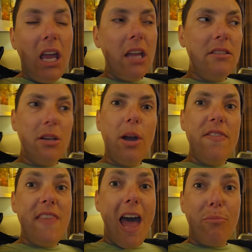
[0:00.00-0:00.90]
And so
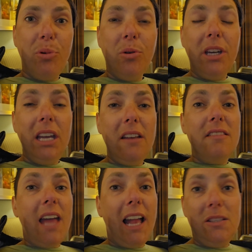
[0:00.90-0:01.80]
at that
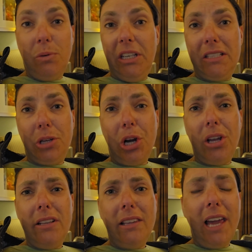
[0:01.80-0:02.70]
point, that's when he
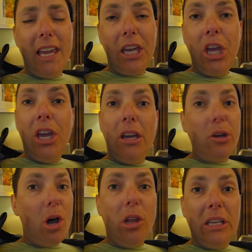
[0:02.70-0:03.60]
started like
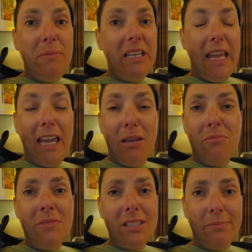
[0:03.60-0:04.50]
calling me
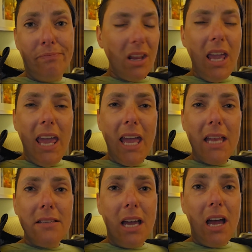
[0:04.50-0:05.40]
names
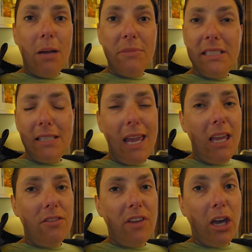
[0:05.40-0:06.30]
and um,
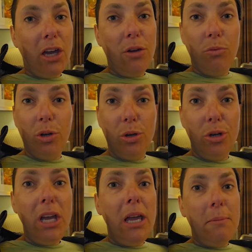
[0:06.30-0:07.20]
saying very
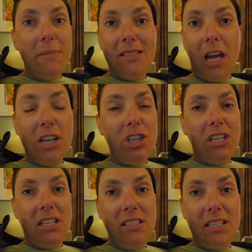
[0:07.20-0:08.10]
rude
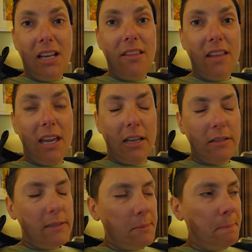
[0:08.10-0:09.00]
misogynistic
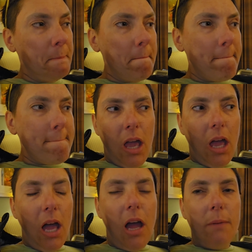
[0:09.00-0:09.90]
things.
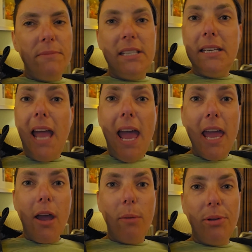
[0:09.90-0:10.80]
Um,
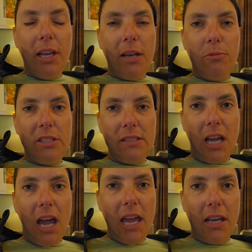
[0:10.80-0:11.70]
today, our plan was to
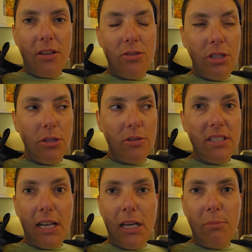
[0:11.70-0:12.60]
hike to
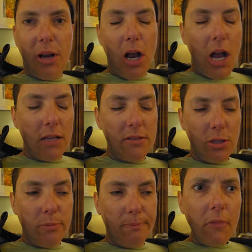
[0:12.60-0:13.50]
Standing Bear
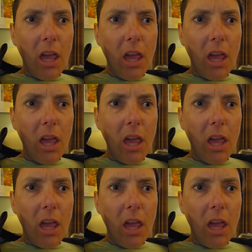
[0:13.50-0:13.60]
Hostel